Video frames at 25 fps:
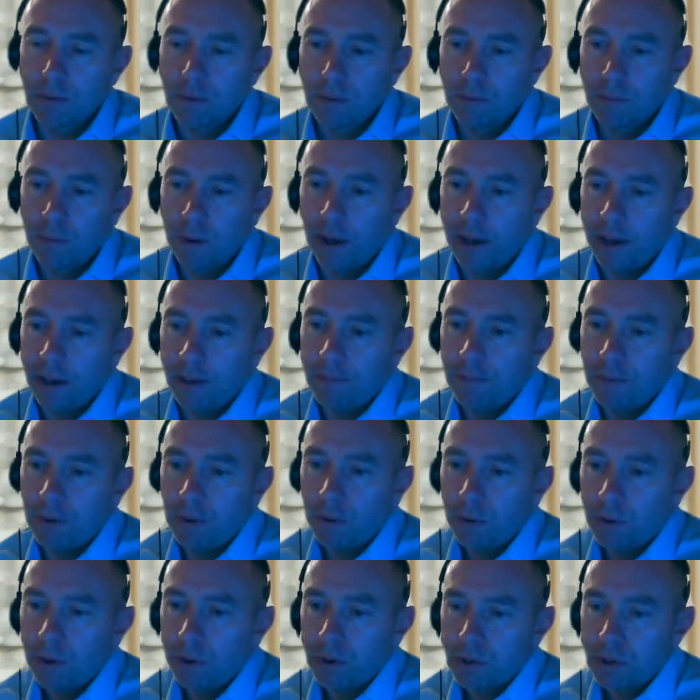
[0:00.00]
where if
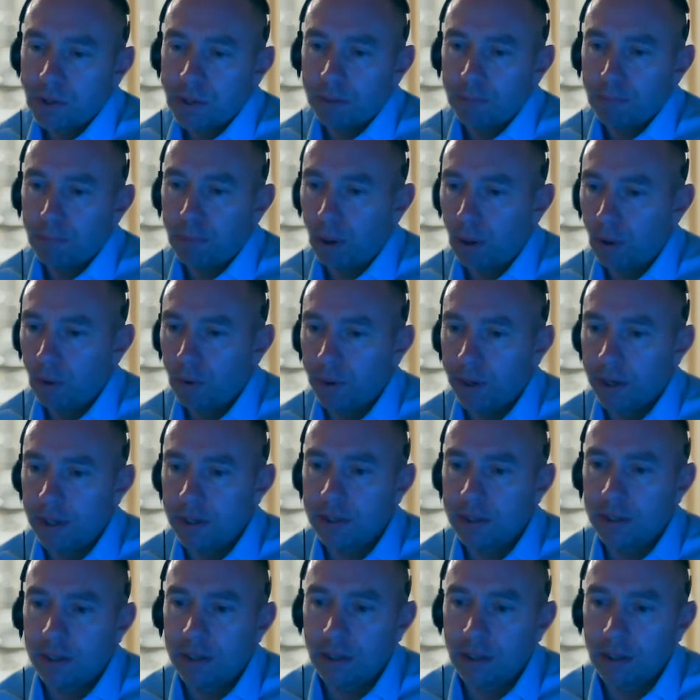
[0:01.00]
you're not employed,